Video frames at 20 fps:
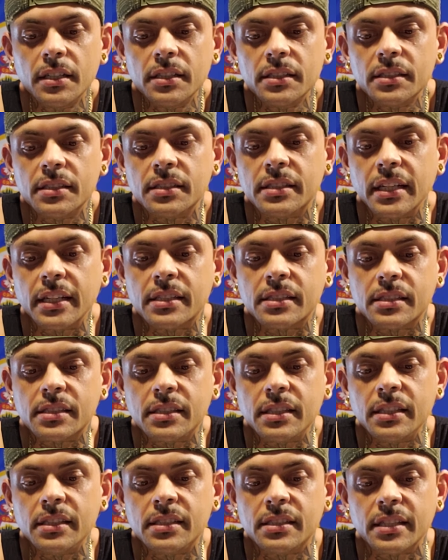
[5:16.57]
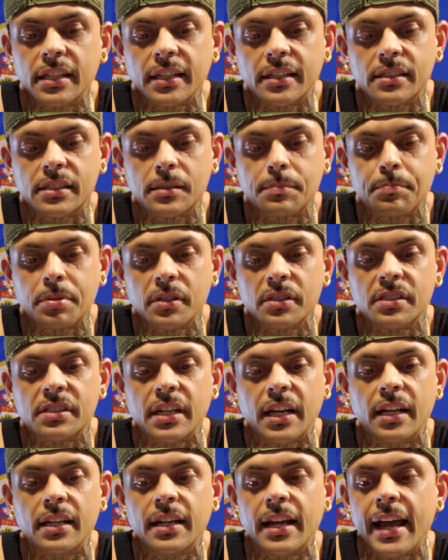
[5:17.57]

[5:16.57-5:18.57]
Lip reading: 66%